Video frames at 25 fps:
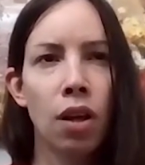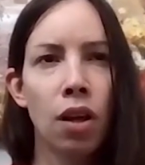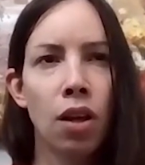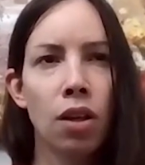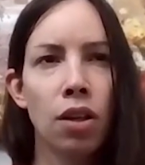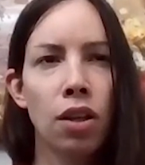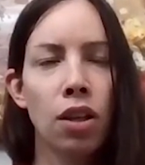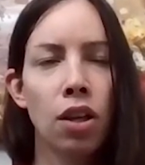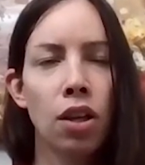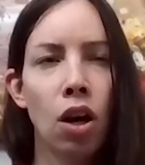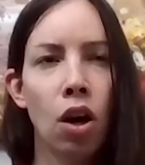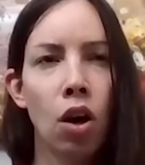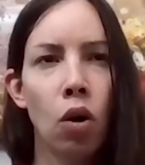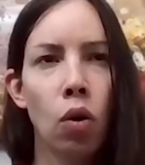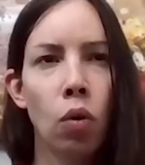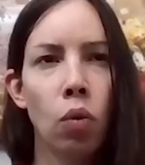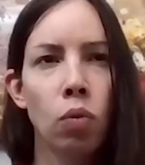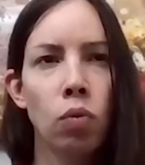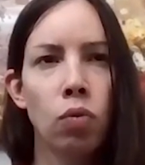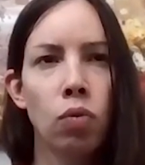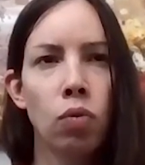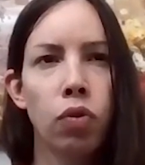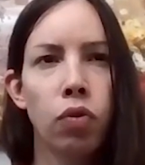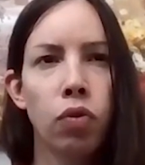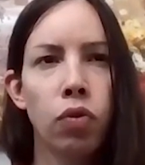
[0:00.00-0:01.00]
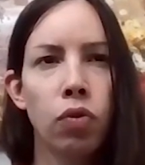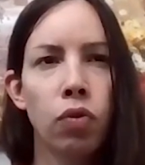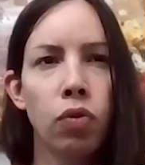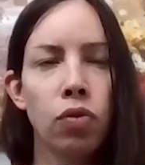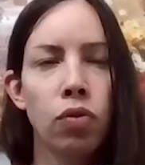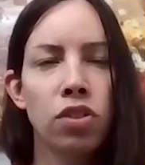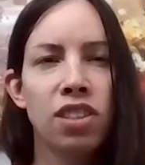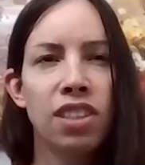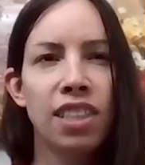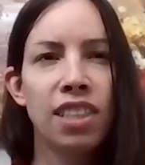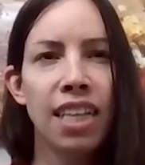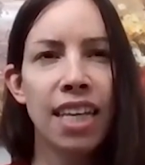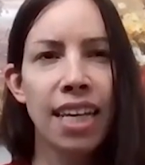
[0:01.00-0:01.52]
you know,
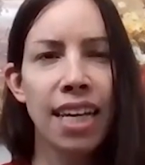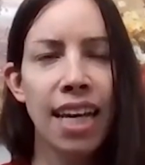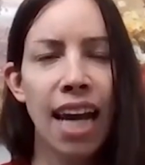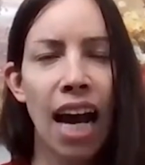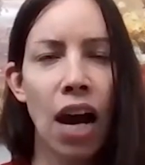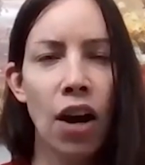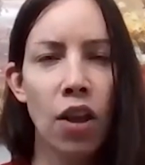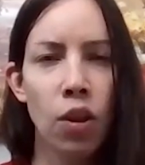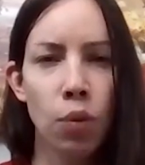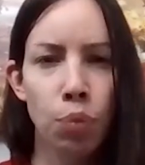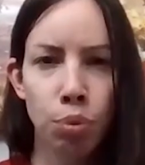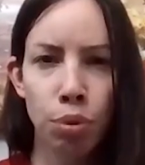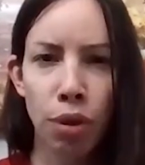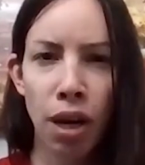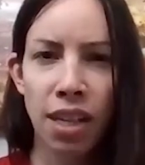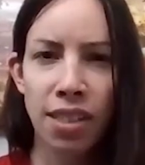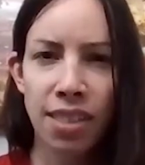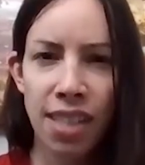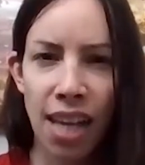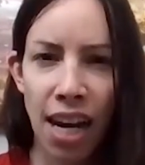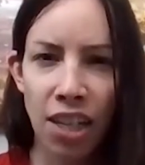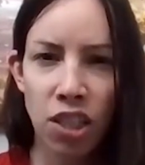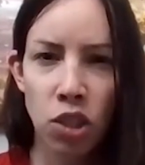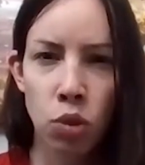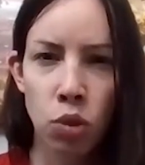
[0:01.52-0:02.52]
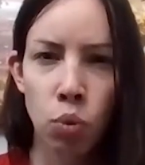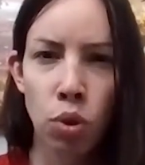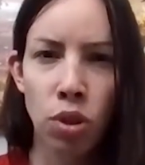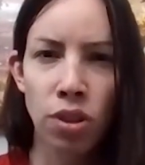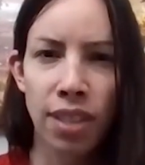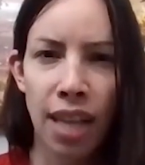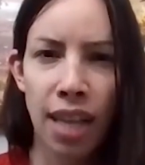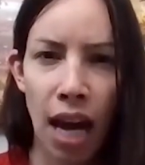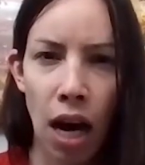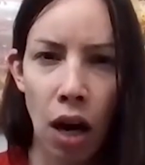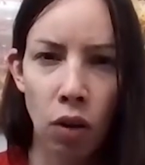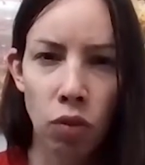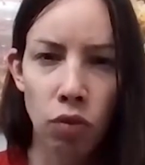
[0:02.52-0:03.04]
seeing how the price action works
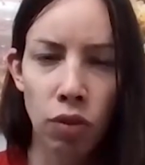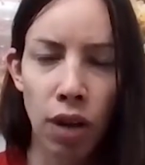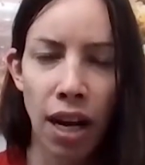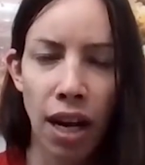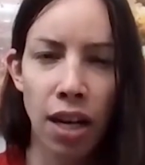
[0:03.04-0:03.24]
out, right?